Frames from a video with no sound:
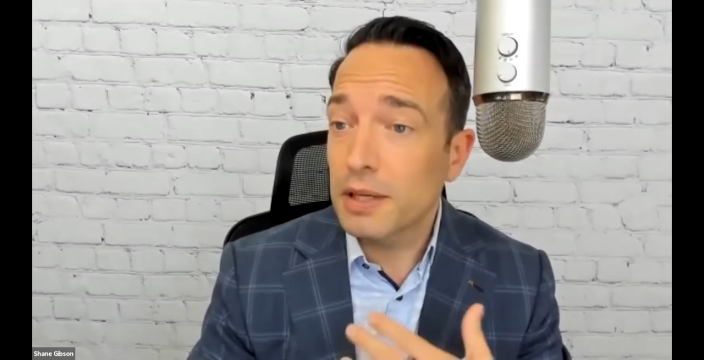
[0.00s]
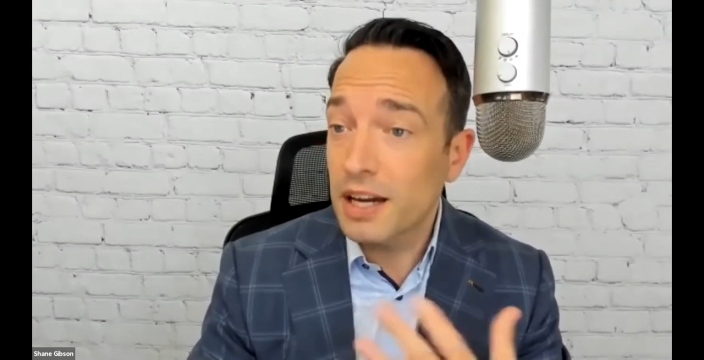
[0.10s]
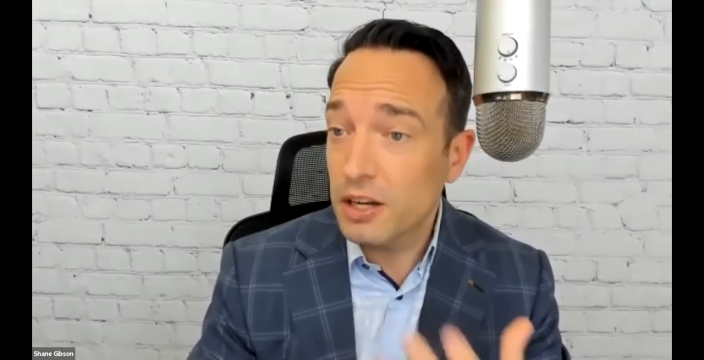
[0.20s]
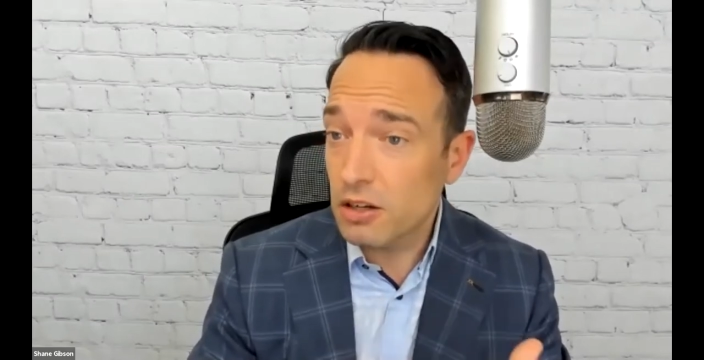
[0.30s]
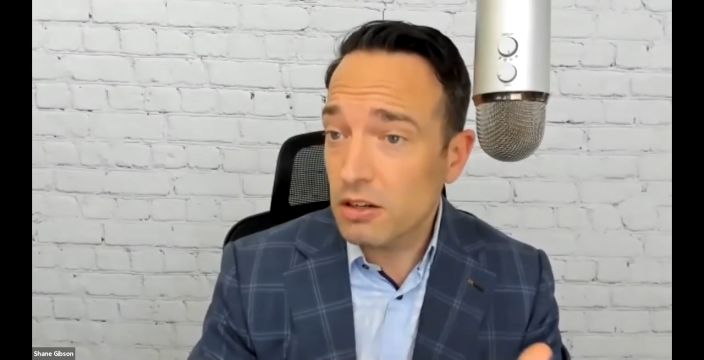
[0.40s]

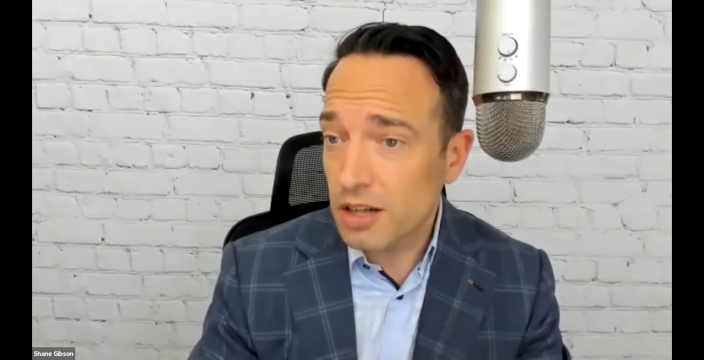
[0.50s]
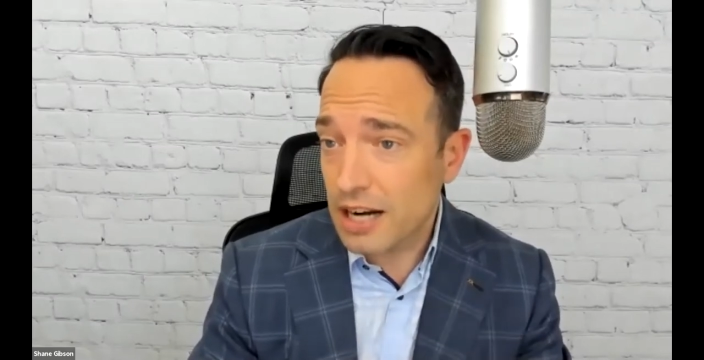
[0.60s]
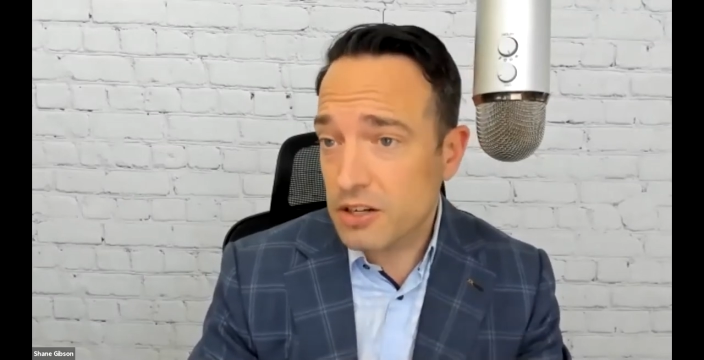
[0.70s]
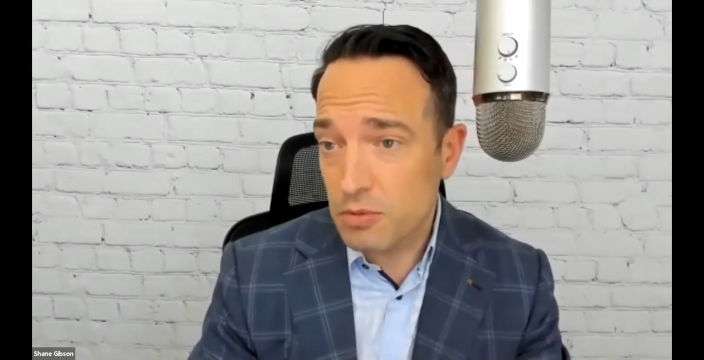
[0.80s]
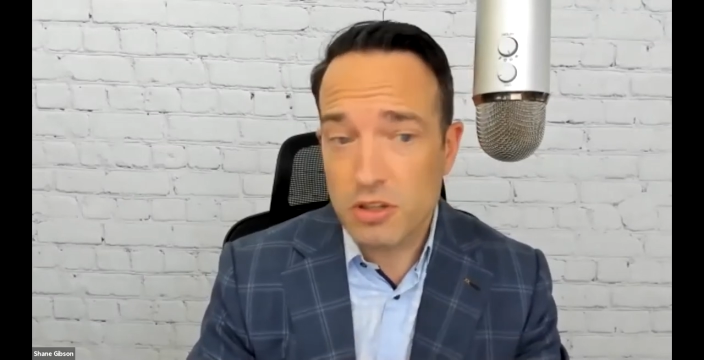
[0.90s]
behind
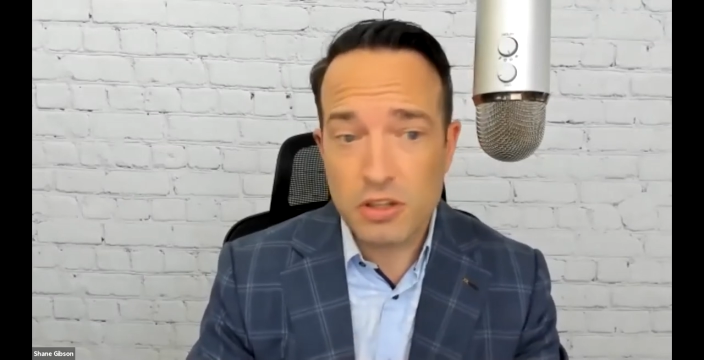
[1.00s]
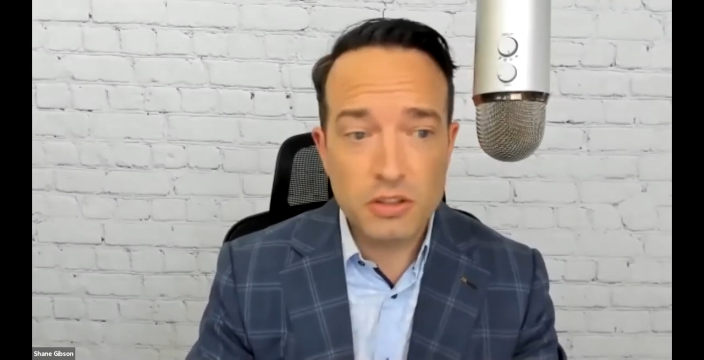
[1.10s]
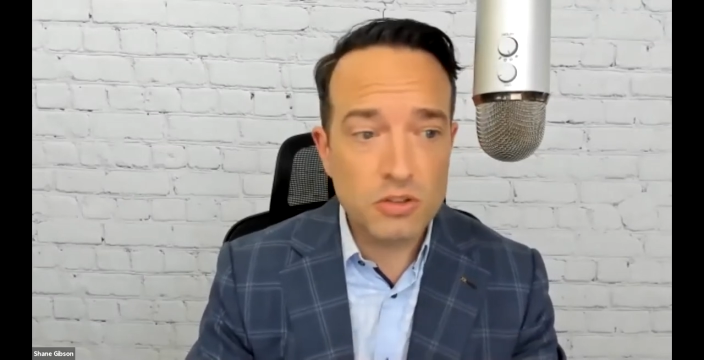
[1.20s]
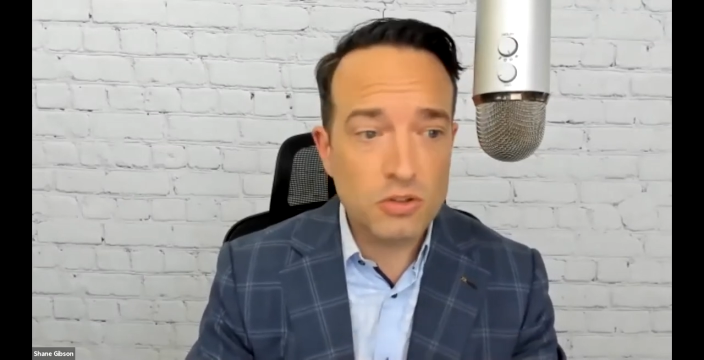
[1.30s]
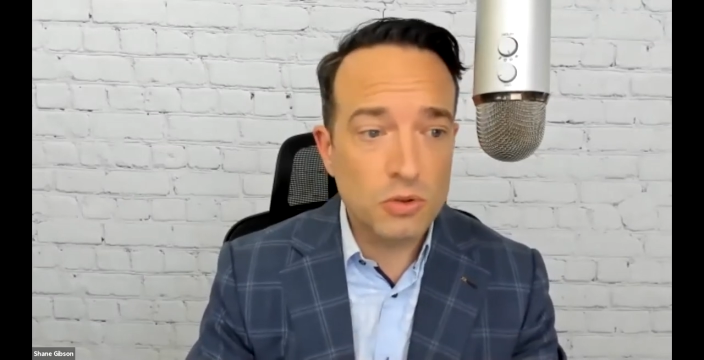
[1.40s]
her actually
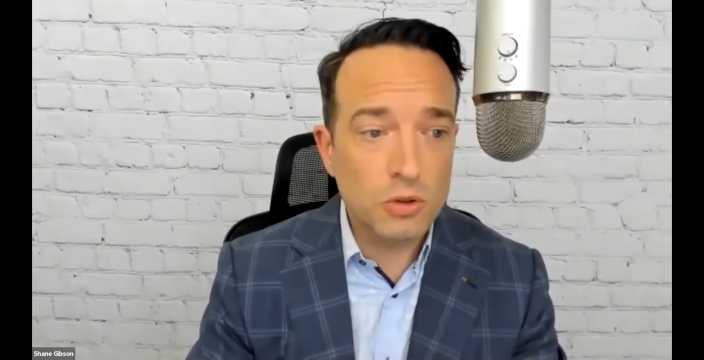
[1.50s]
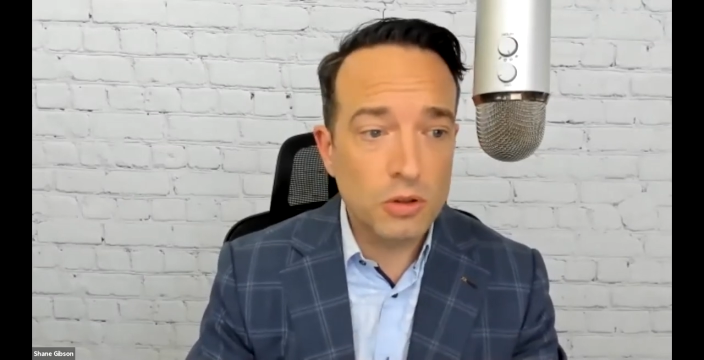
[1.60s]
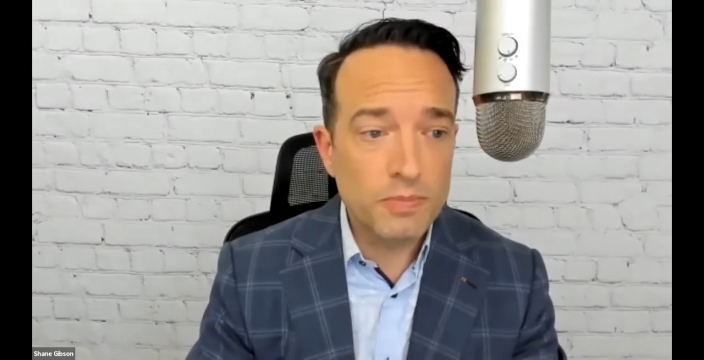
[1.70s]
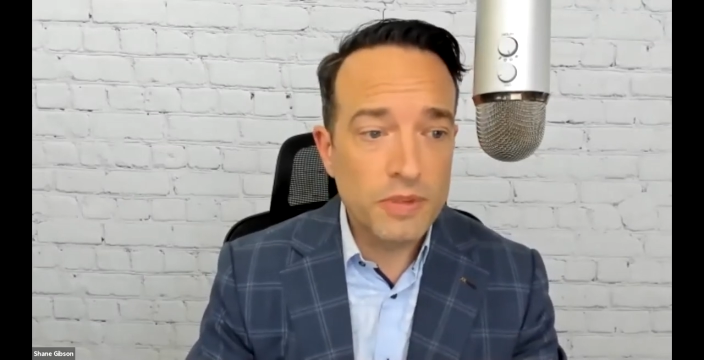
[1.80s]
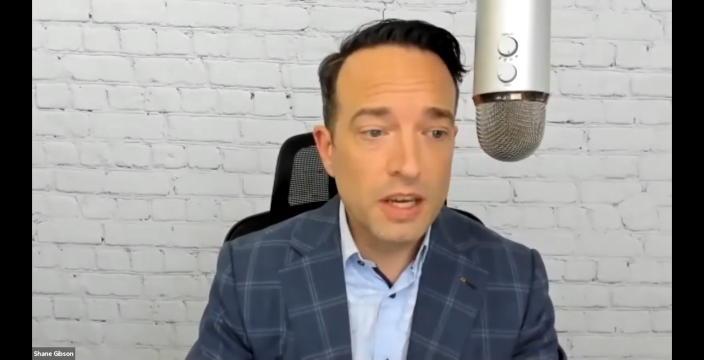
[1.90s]
returning to school.